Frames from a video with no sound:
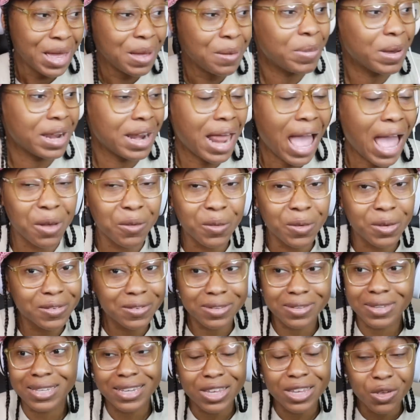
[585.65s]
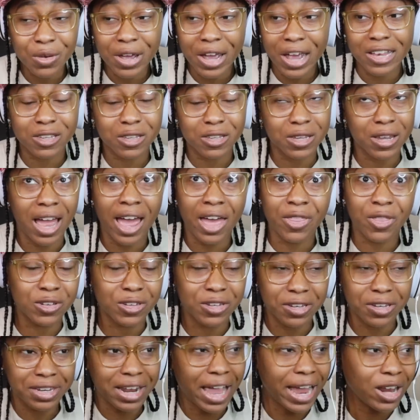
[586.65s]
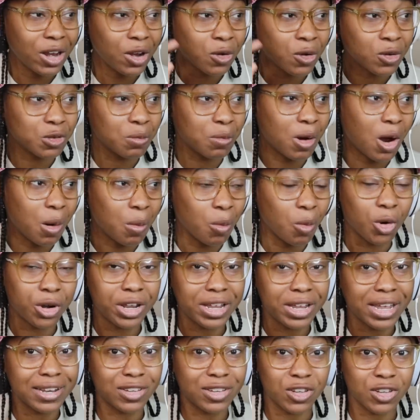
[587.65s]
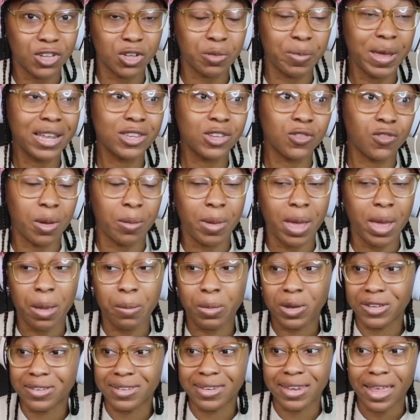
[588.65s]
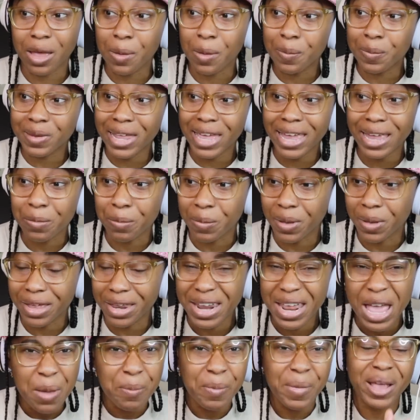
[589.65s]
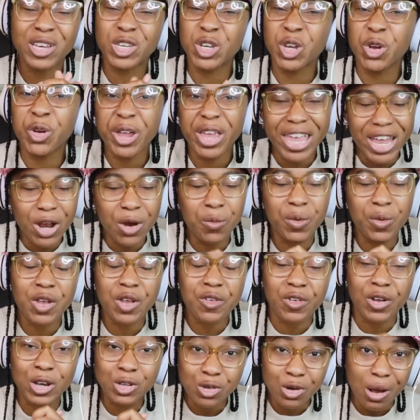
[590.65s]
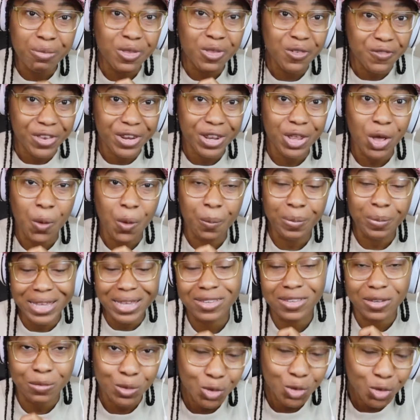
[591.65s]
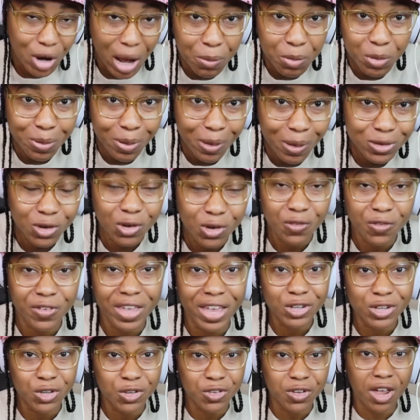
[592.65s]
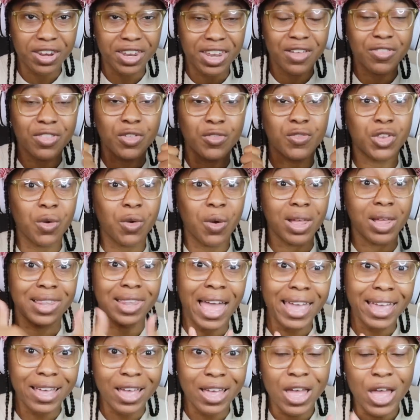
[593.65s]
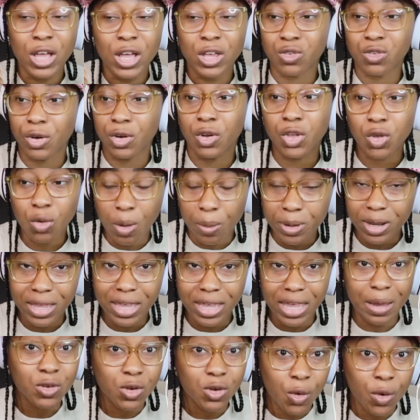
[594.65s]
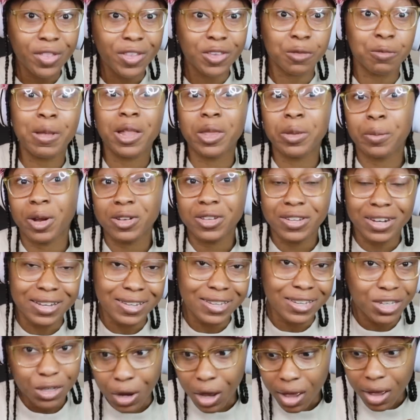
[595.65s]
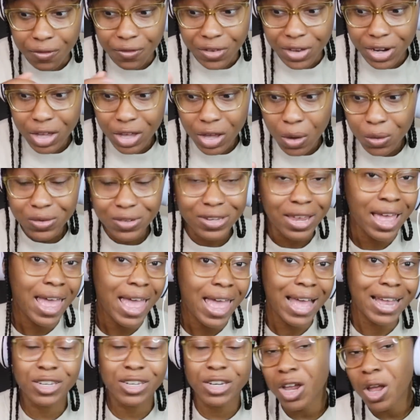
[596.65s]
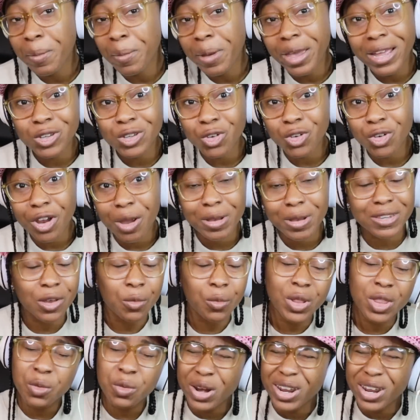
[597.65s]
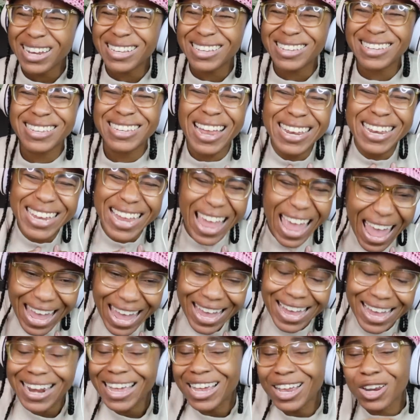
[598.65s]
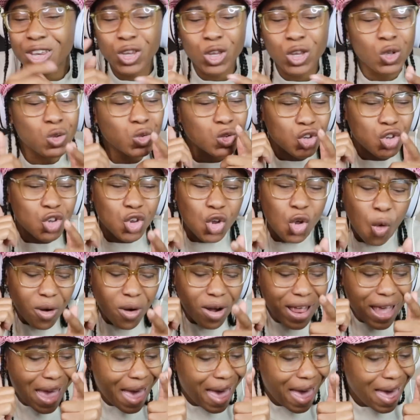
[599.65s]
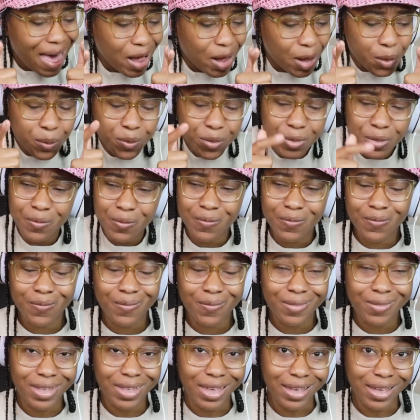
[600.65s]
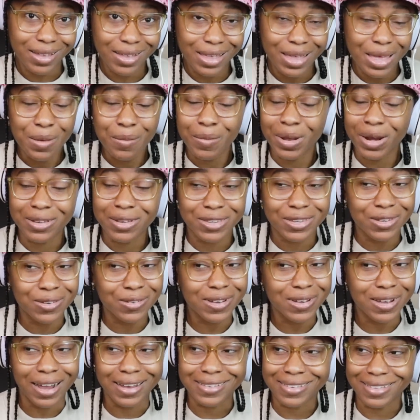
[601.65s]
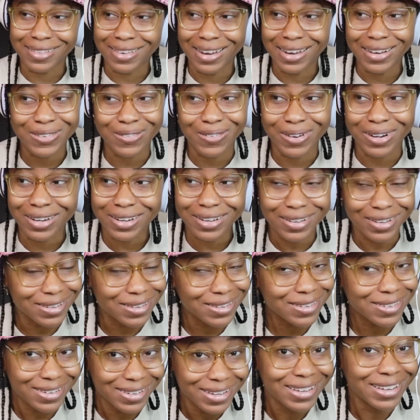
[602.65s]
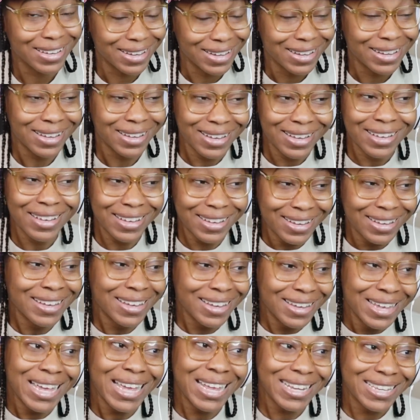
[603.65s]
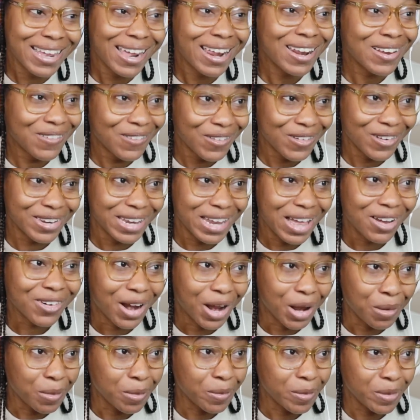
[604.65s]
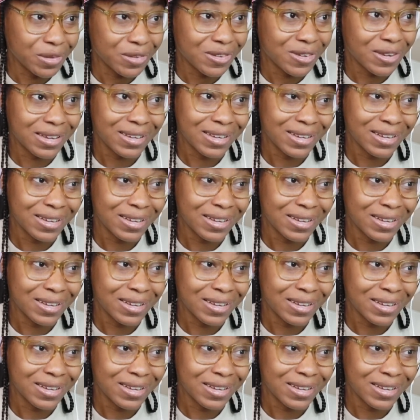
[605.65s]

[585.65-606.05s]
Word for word: But I will see you guys either tonight or tomorrow morning. It just depends if I'm able to stay up late. But make sure you're here whenever I drop the video. Please subscribe with post notifications on. Give the video a like so I know you want me to keep doing these Melly Martinez uh, videos. And check out my Instagram because I really want to get to 10K and I could use your help. Yeah. But I'll see you guys in the next one because it's getting real now, crybabies.